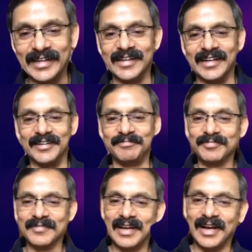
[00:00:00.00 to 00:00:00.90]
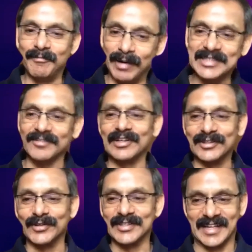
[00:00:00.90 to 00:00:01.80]
a bunch of
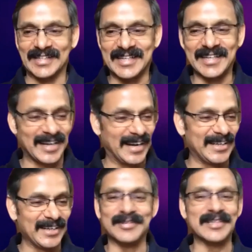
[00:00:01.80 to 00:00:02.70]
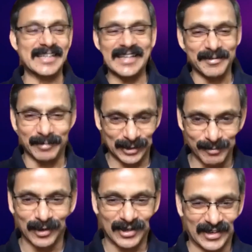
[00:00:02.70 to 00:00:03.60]
Control Zs, right? I'm just kidding about the
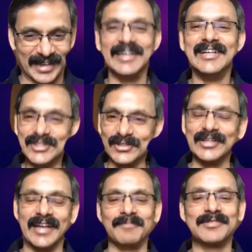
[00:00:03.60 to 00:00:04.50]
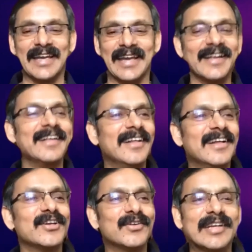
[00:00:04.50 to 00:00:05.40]
book, okay? So you're saying
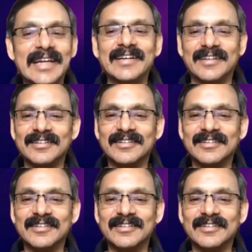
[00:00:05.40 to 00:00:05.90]
you need,